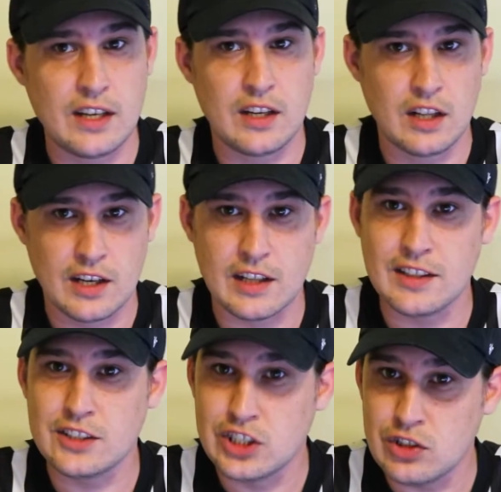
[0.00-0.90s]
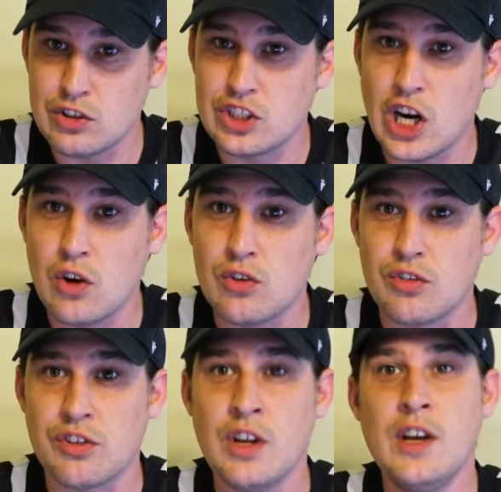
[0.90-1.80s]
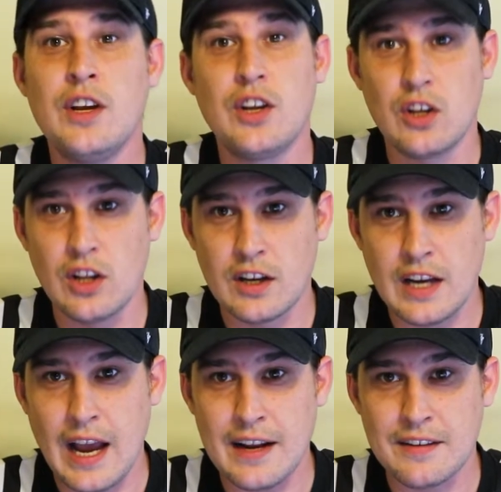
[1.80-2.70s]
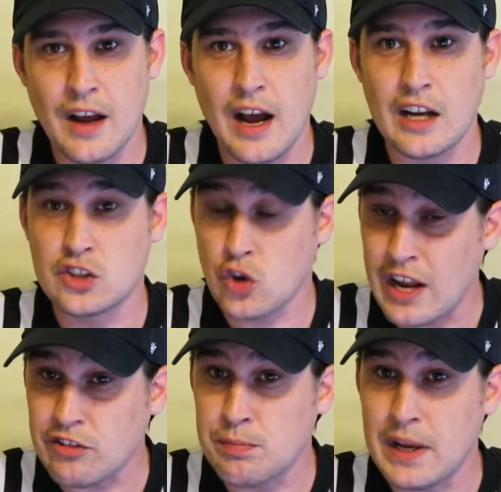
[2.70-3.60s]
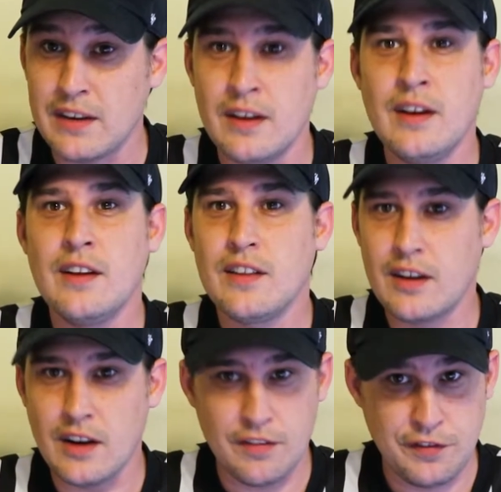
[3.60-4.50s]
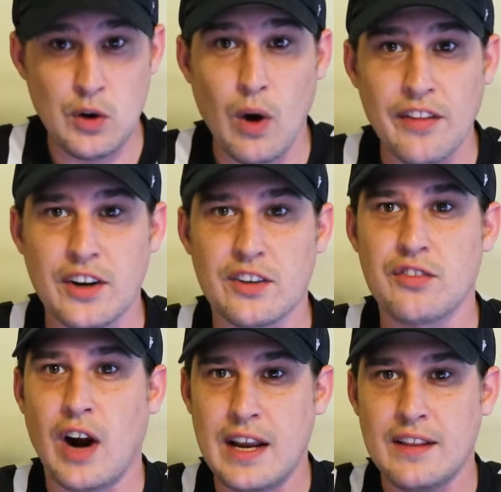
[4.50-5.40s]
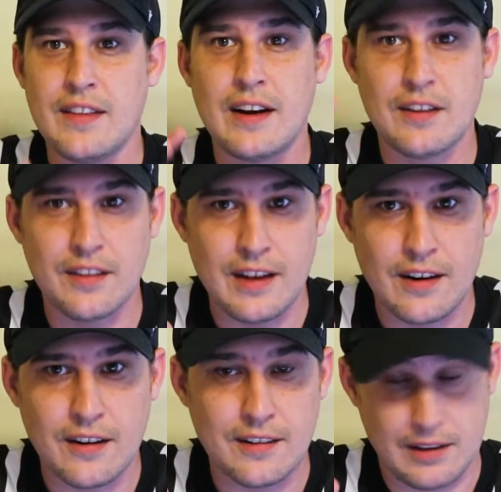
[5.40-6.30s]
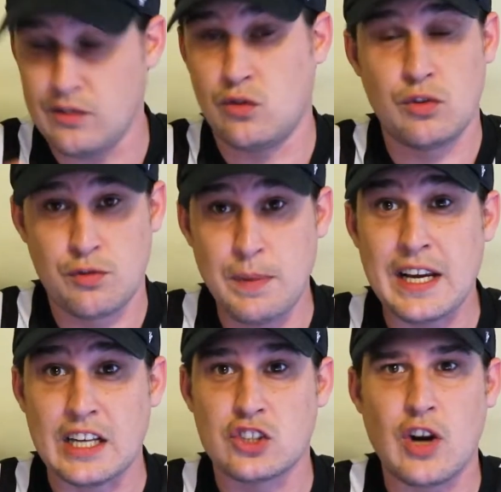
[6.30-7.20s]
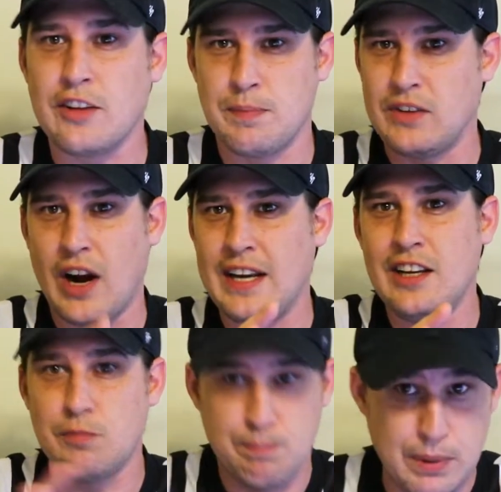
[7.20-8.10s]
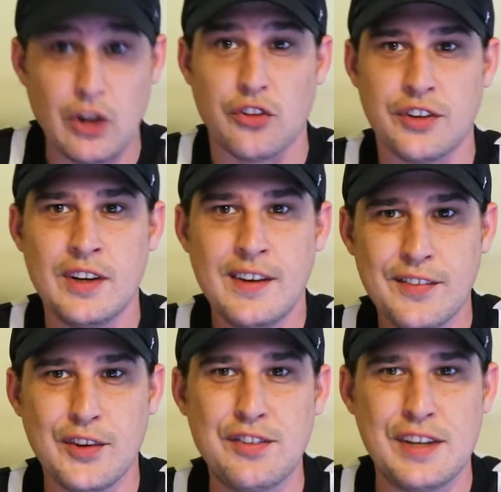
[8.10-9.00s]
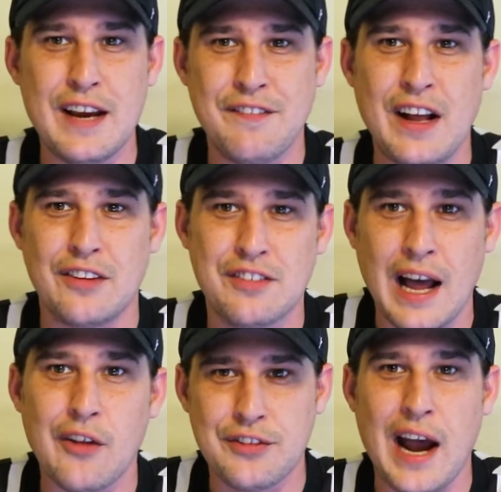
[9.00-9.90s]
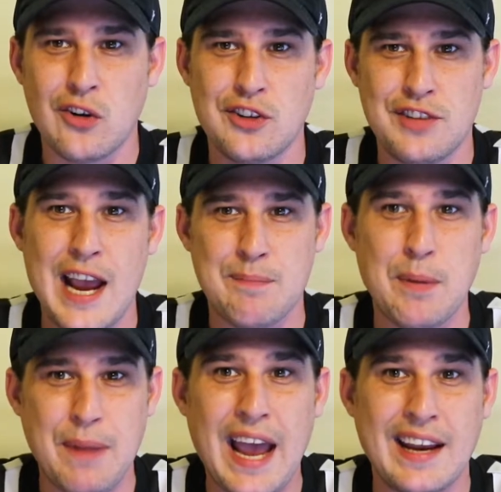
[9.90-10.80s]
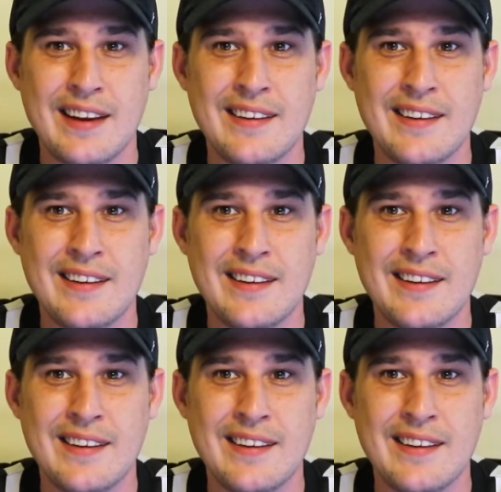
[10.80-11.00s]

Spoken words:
You look at the June Jones, you look at Tressman, a few others, right? And speaking of Tressman, right, he's built the CFL South down in Tampa Bay,